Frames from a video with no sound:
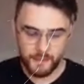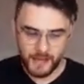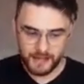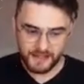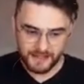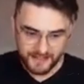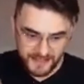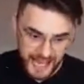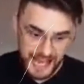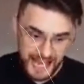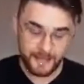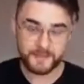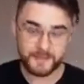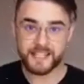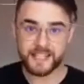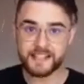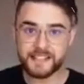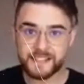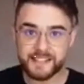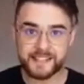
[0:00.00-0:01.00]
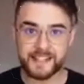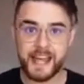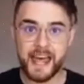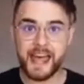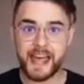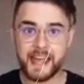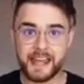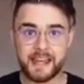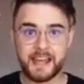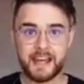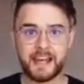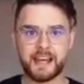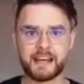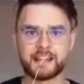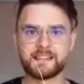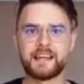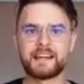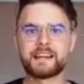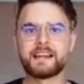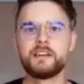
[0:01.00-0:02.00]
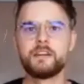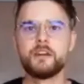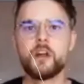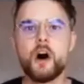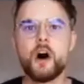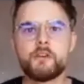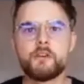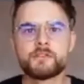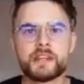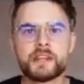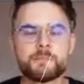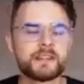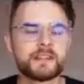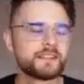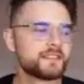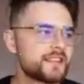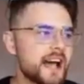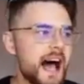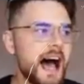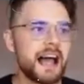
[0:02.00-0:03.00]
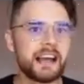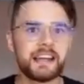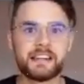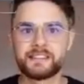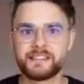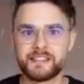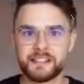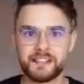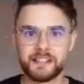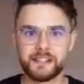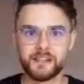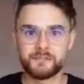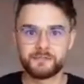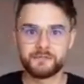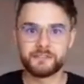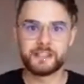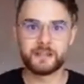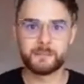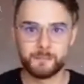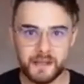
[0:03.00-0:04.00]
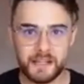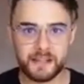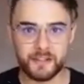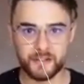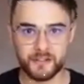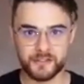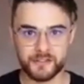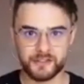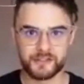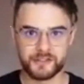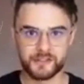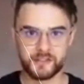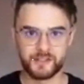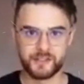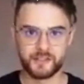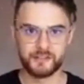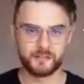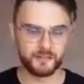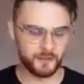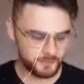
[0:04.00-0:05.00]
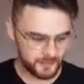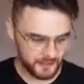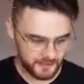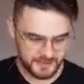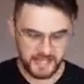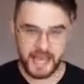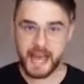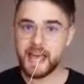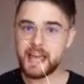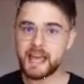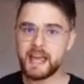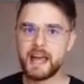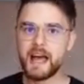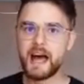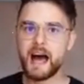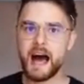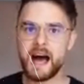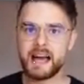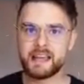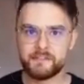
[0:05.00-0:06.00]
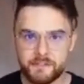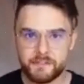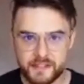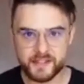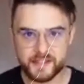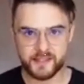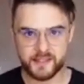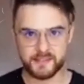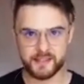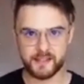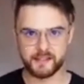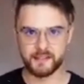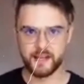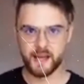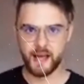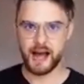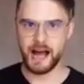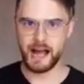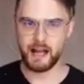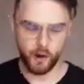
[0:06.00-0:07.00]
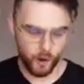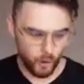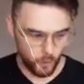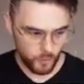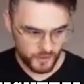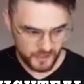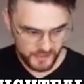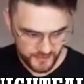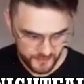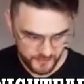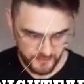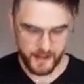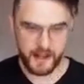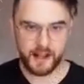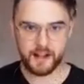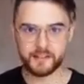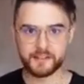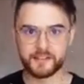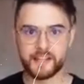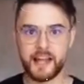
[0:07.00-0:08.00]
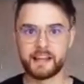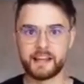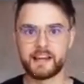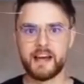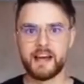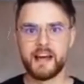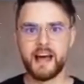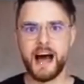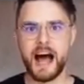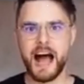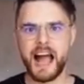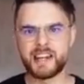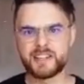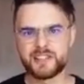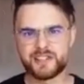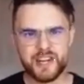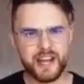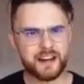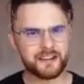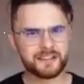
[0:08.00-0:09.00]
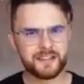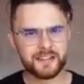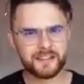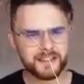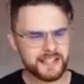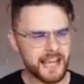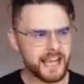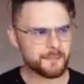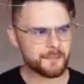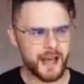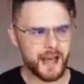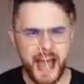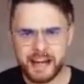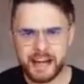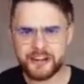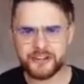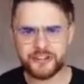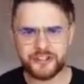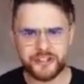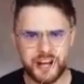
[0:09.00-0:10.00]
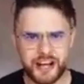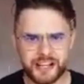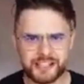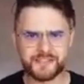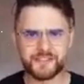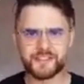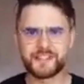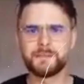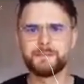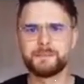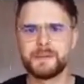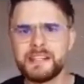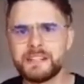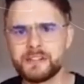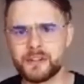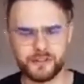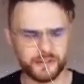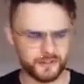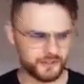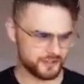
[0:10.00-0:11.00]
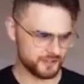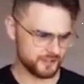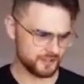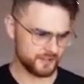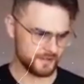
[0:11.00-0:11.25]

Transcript: many times I say that I love the mentality of Filipinos. From the day I visited, I always felt like I shared the same energy as Filipinos